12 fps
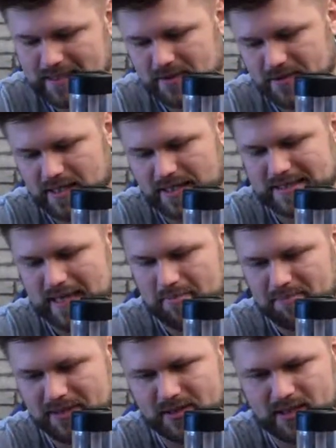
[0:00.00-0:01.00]
We're gonna
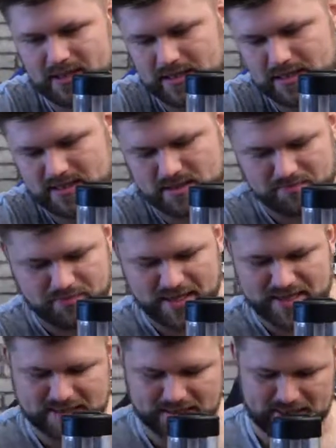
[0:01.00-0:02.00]
start building this
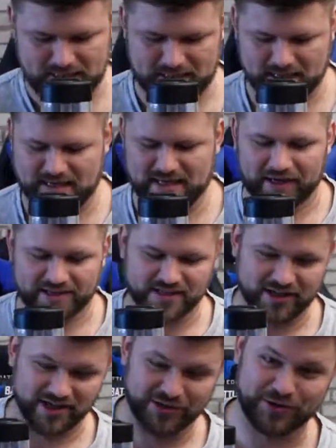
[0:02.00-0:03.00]
beast, and I think it's
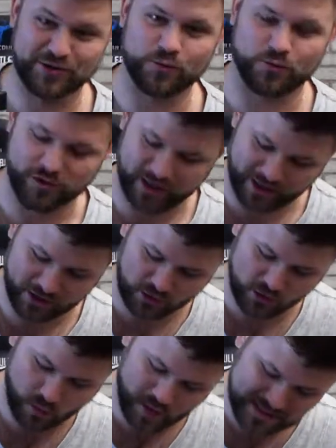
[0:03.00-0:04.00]
gonna look really
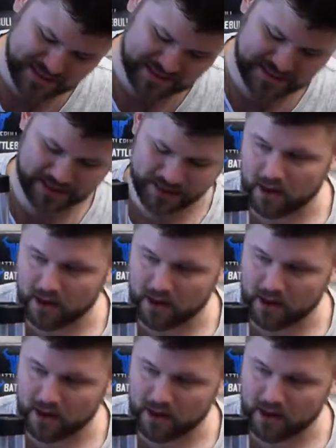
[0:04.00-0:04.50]
cool once it's done.